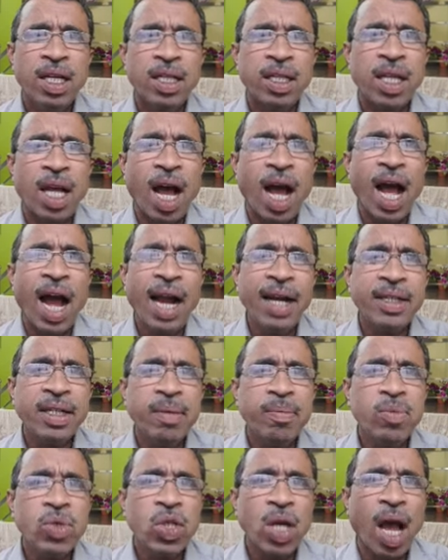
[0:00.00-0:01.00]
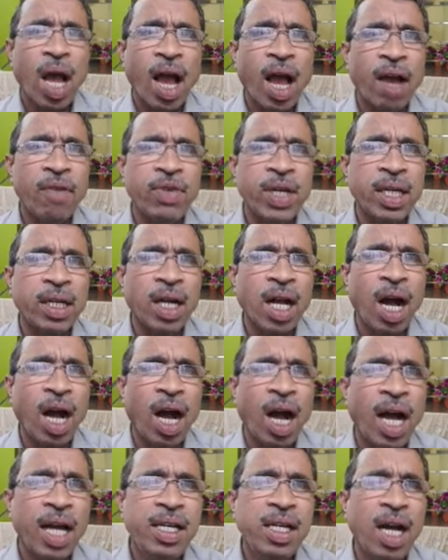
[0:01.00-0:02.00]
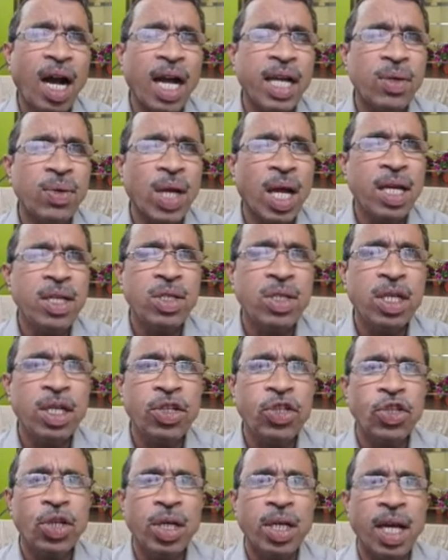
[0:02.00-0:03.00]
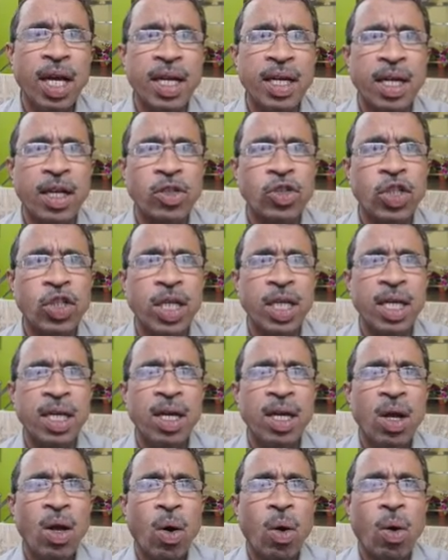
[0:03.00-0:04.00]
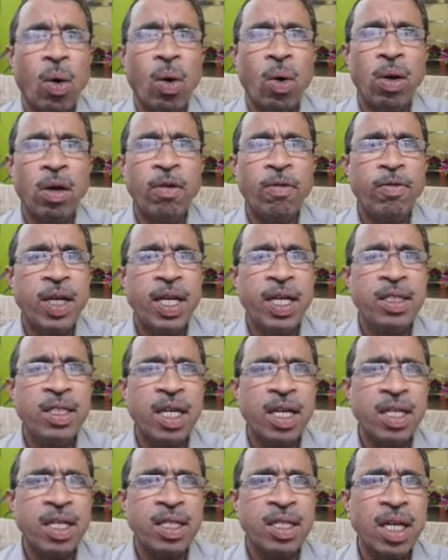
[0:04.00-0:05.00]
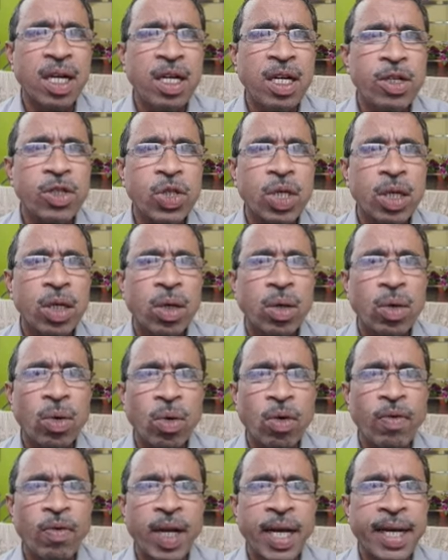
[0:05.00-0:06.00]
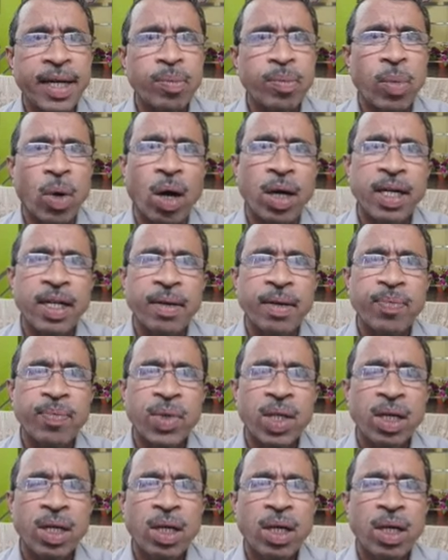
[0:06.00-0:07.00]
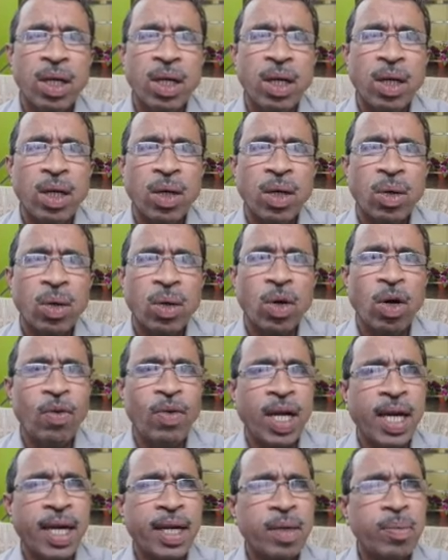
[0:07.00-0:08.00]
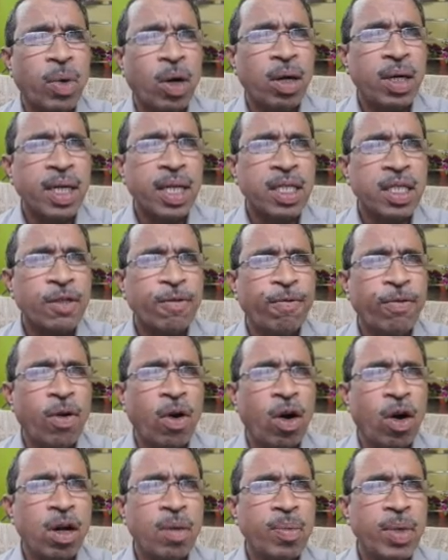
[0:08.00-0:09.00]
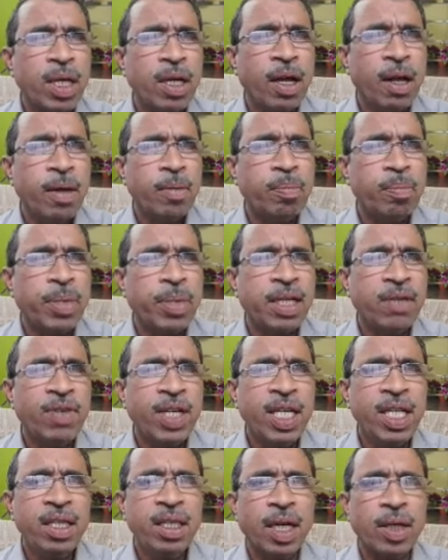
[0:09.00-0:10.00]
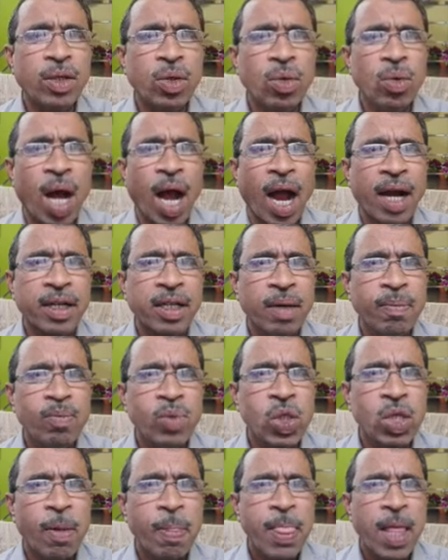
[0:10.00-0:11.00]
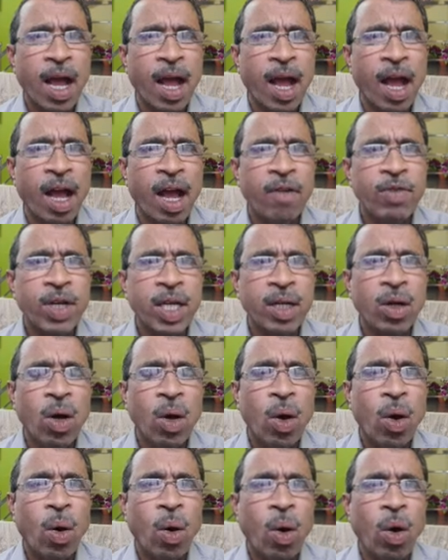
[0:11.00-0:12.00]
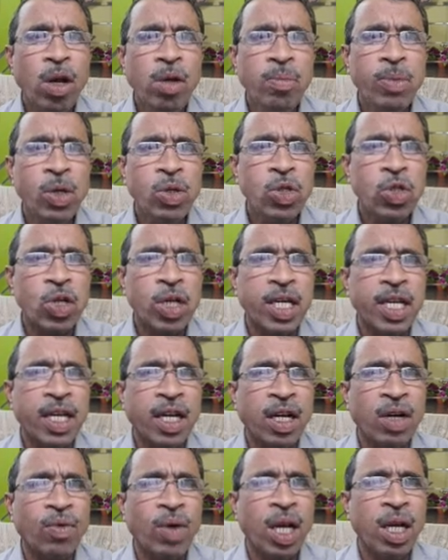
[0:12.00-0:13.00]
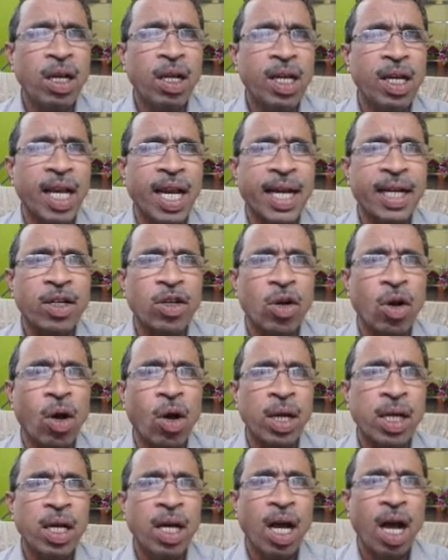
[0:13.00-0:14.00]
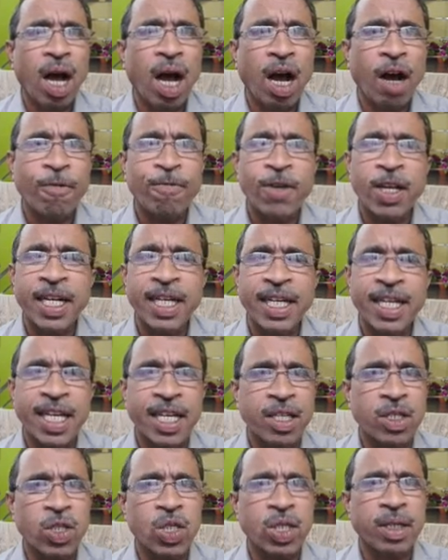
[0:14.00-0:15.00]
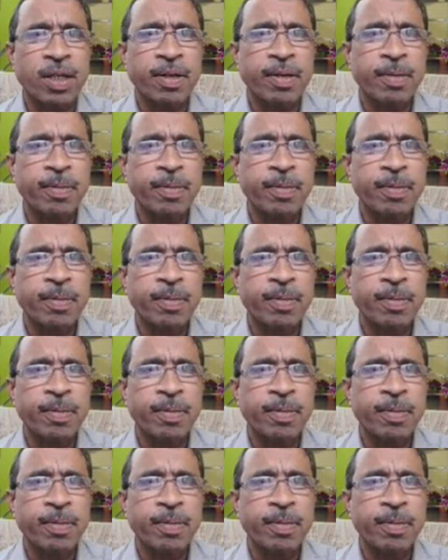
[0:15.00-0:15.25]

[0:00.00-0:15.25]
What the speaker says: the atoms having high ionization energy always results covalent bond. Covalent bond is formed between the two atoms having almost equal electron affinities.